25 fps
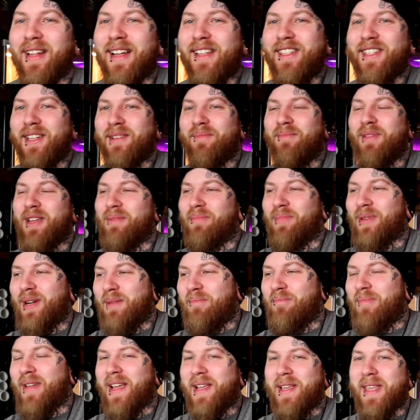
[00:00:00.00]
That's going to be a
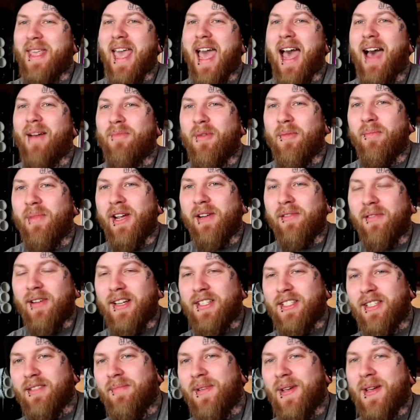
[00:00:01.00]
pretty big gap on my
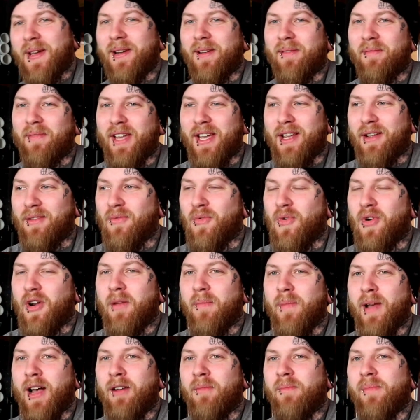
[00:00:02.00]
resume. And I'm like,
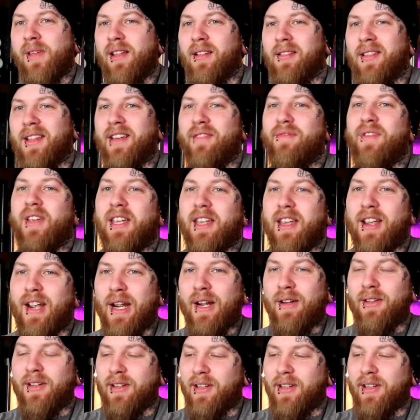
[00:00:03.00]
what about me living here?